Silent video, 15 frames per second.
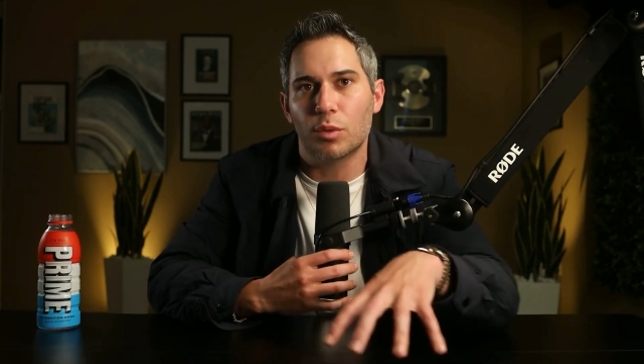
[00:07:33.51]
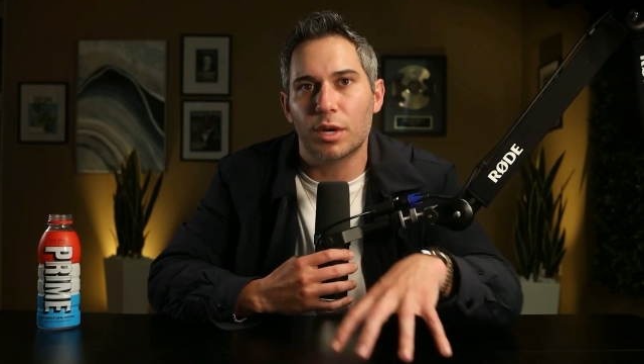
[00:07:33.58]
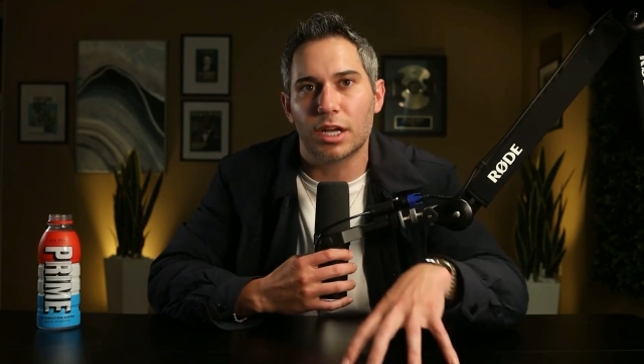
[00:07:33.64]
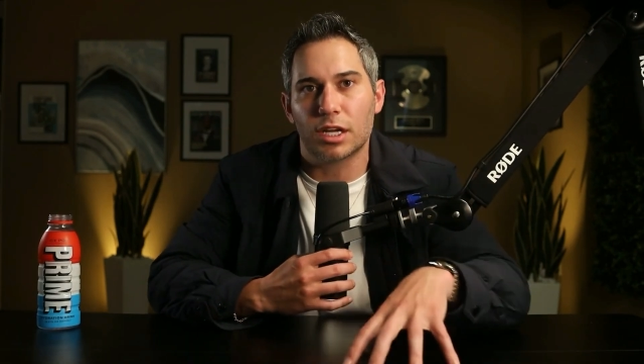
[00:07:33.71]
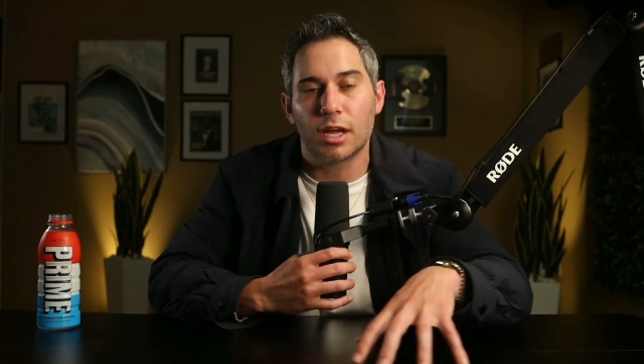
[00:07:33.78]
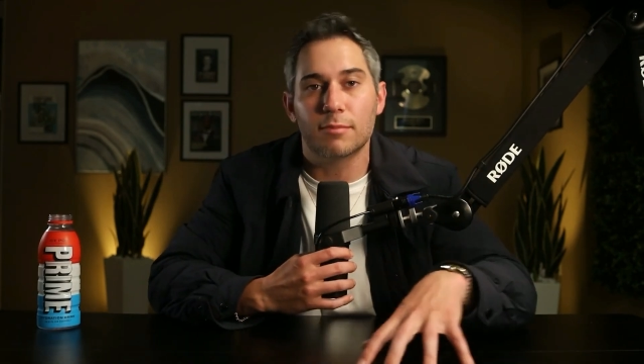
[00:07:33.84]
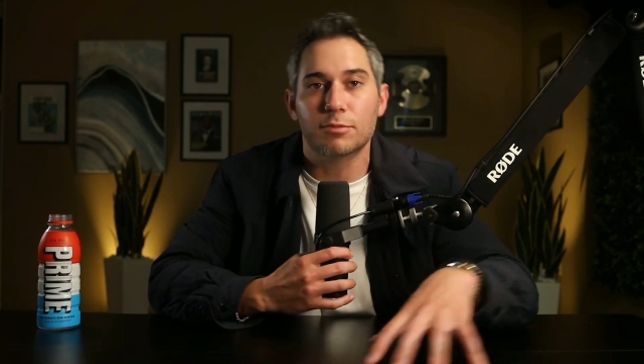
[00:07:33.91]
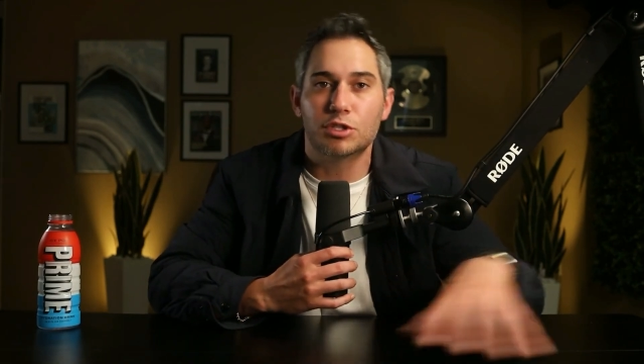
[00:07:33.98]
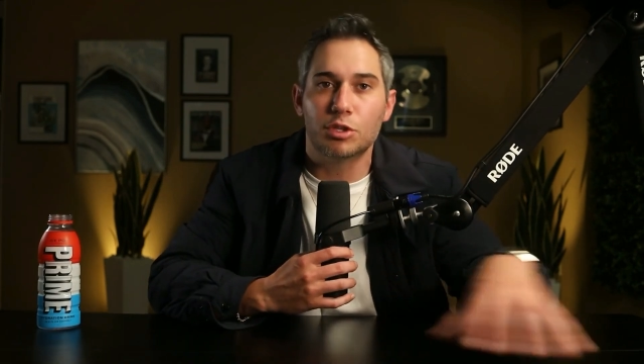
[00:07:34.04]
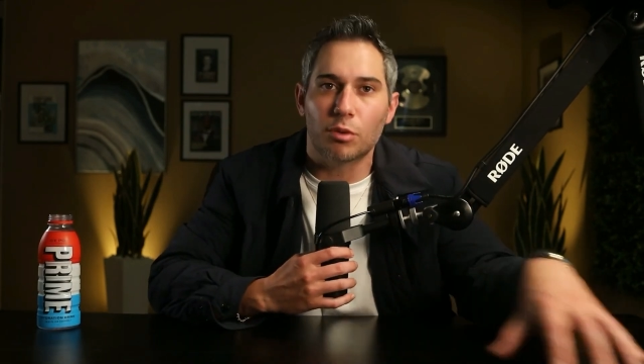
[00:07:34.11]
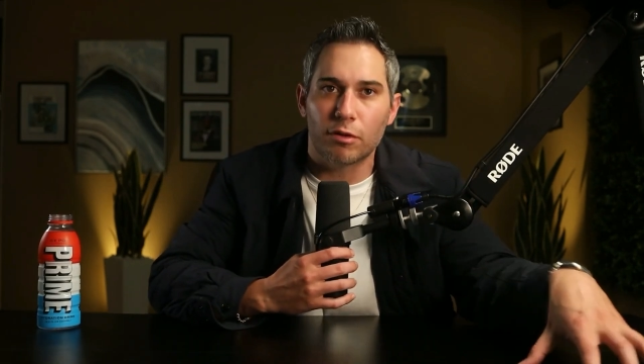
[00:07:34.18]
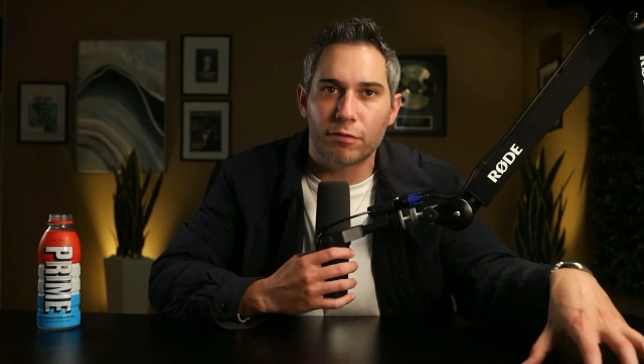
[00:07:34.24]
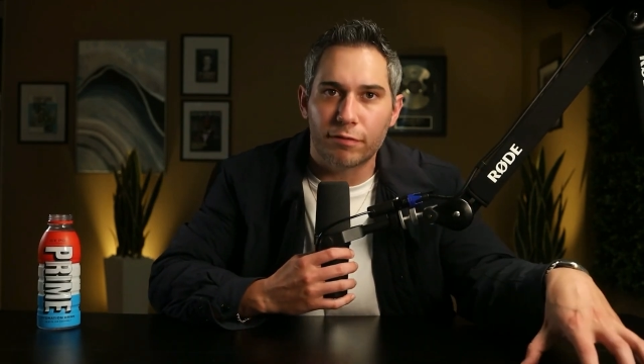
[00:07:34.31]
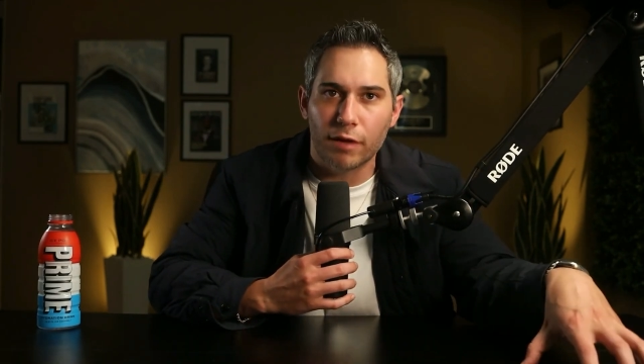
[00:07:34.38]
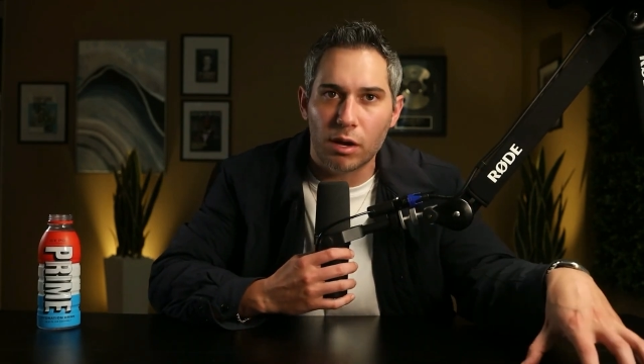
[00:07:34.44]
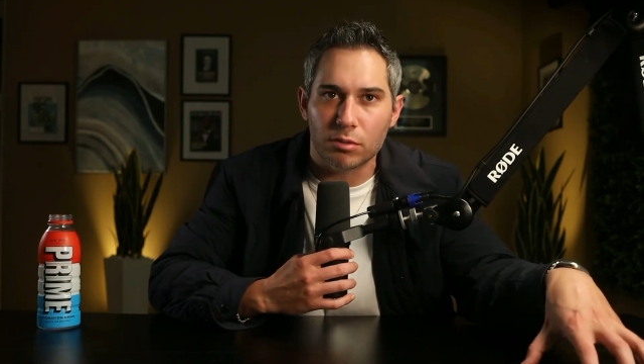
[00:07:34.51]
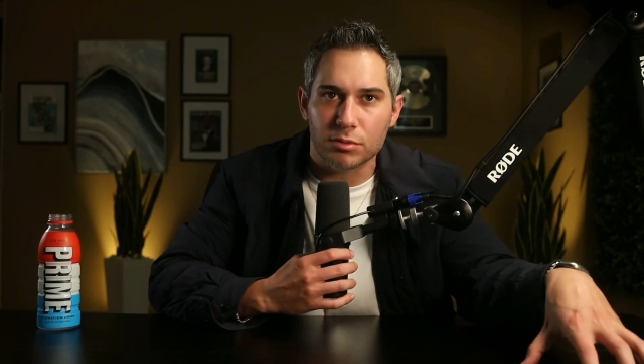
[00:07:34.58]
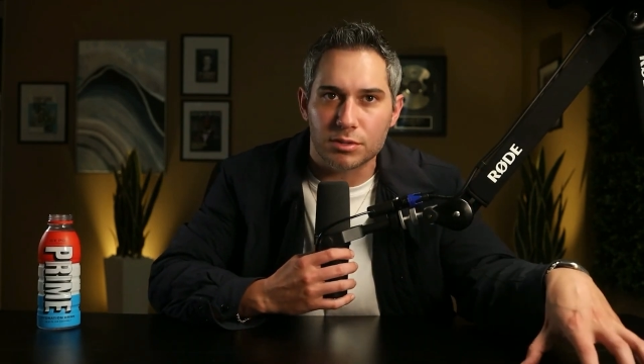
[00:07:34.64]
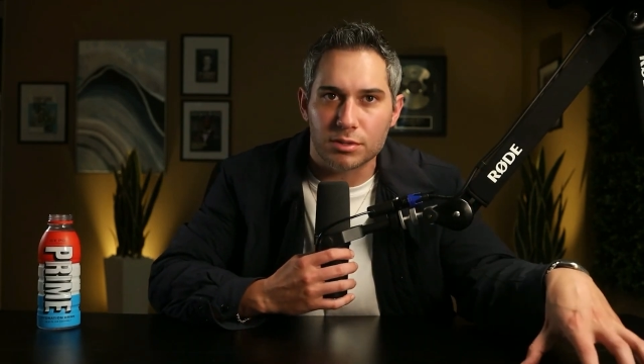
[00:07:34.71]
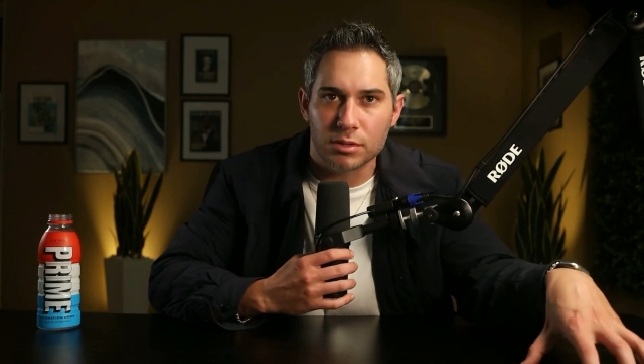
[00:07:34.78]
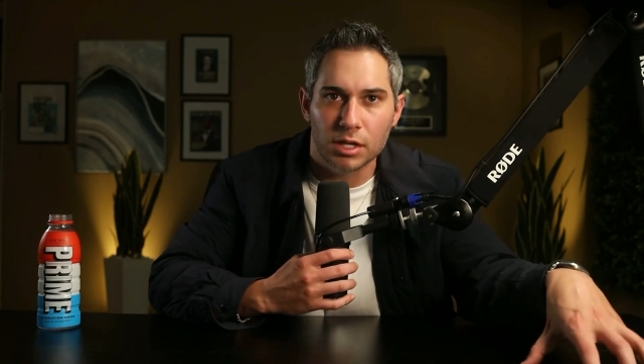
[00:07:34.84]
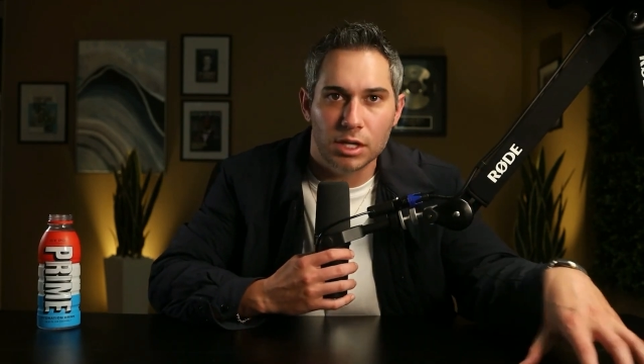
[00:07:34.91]
when it comes to our
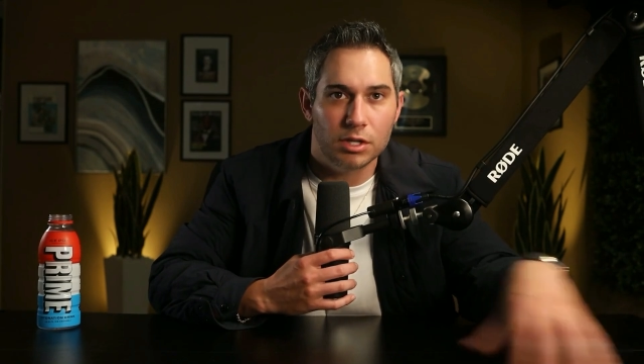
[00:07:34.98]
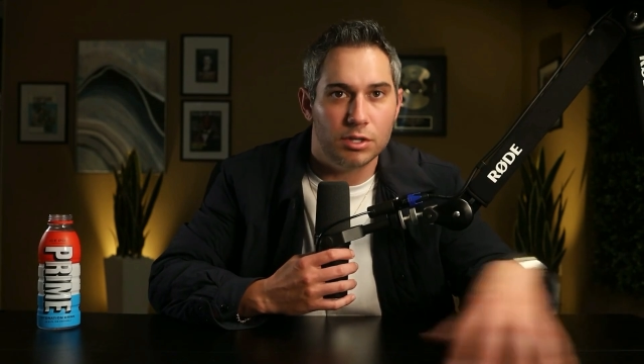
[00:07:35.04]
phones,